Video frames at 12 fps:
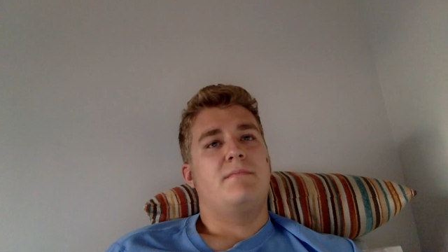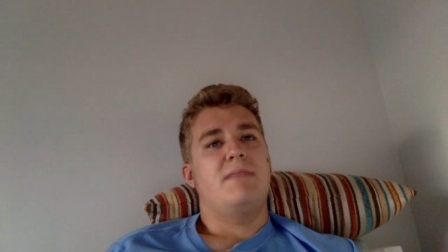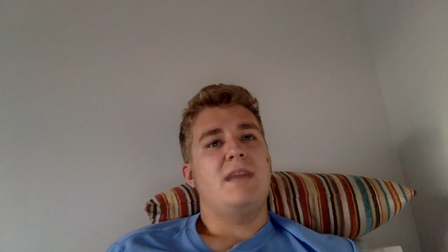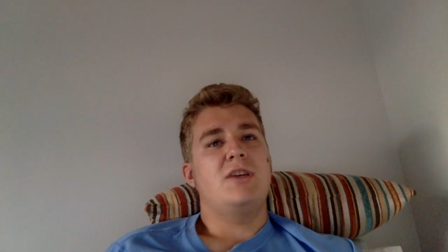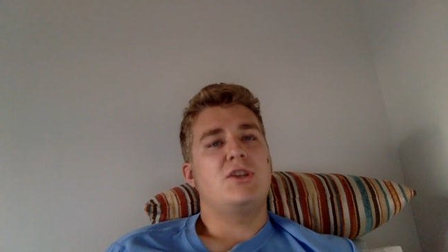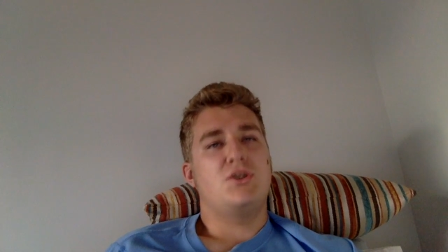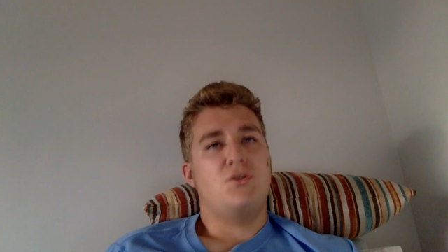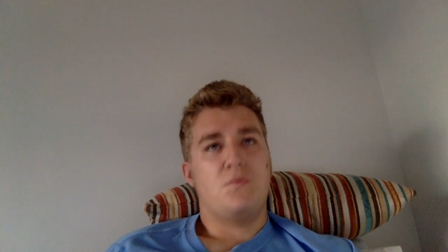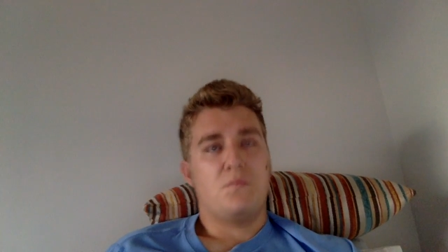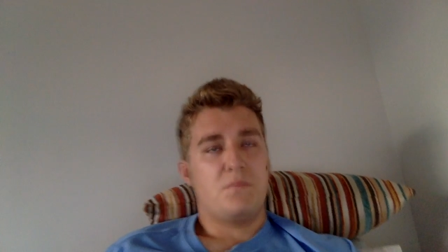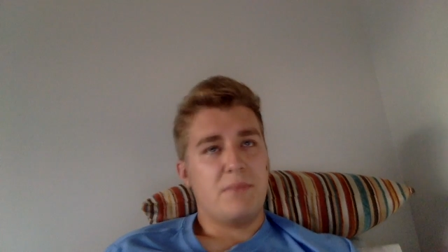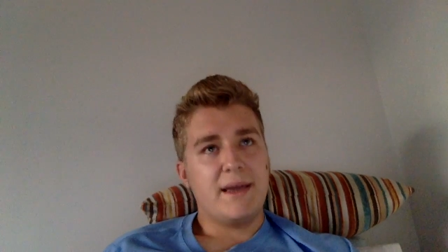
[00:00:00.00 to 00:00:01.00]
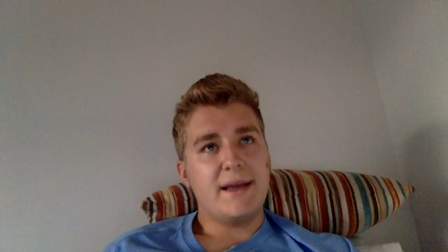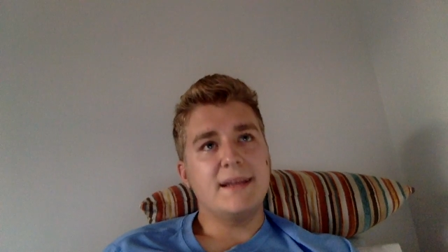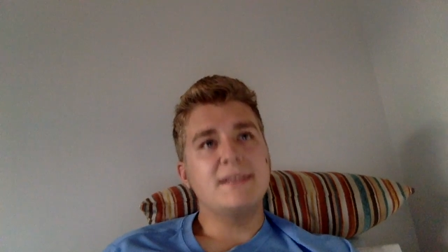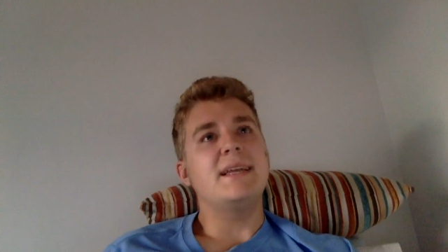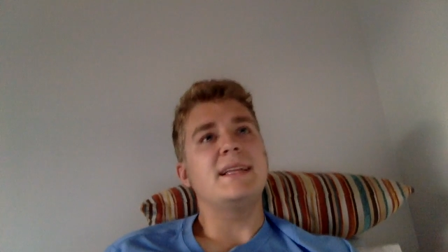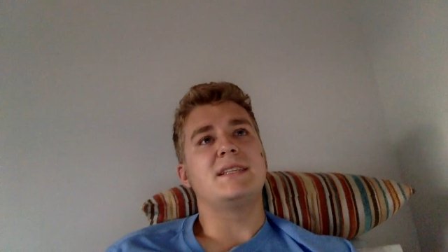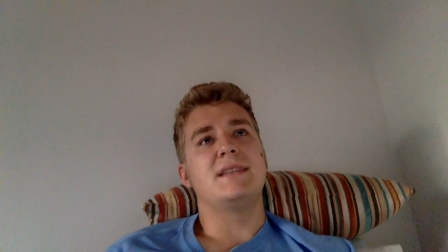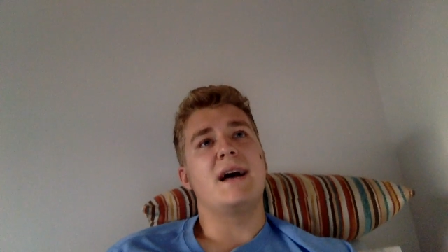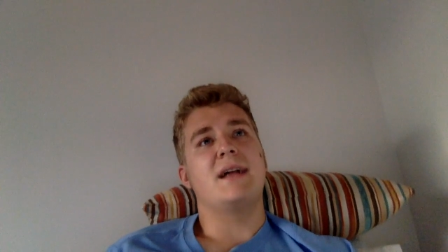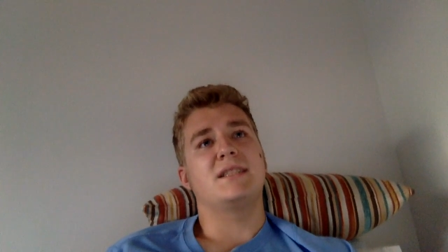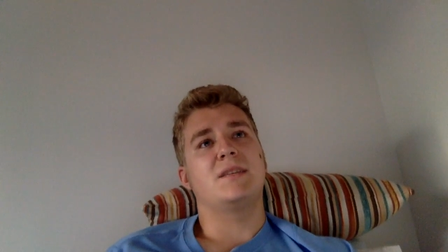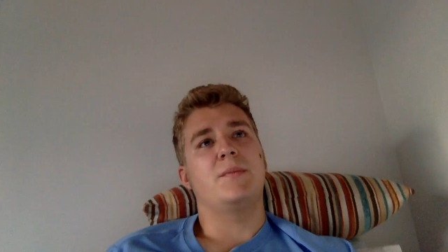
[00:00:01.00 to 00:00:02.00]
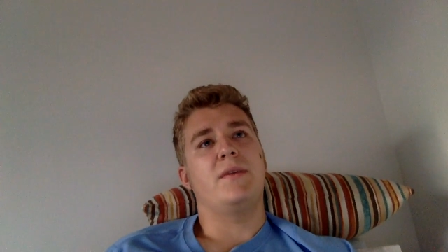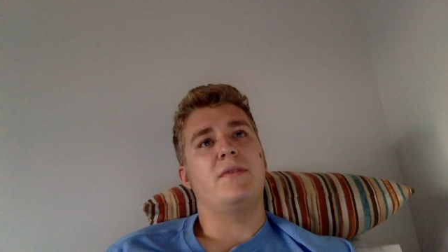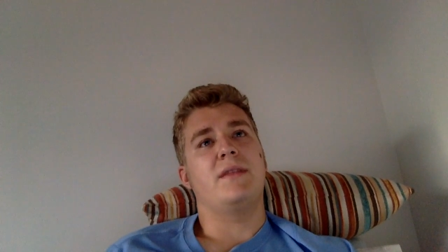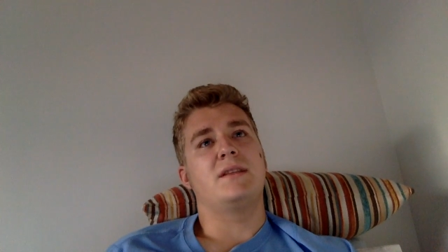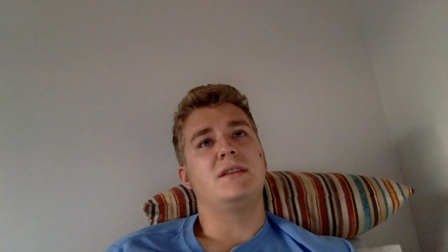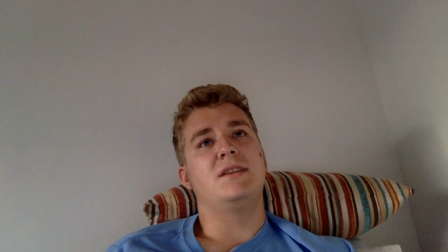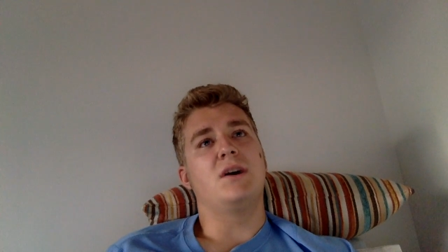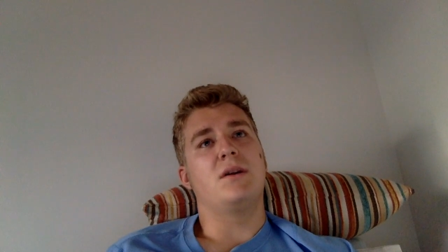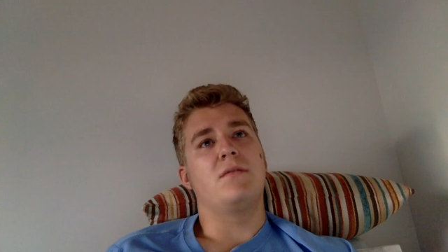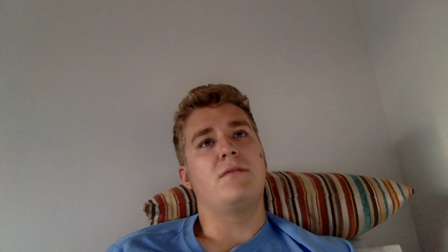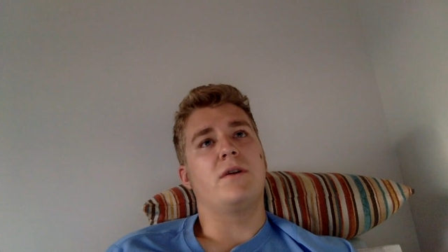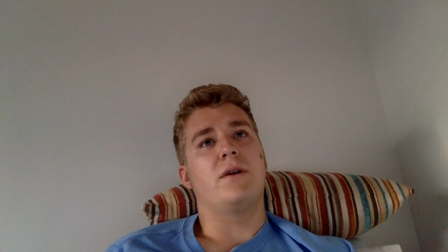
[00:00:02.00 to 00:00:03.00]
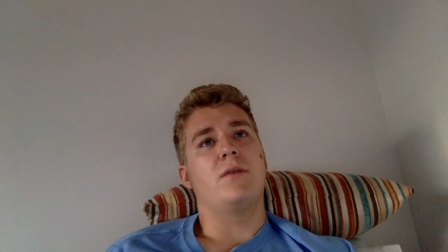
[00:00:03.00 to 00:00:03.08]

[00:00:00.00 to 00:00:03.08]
issue because it's not something that's done very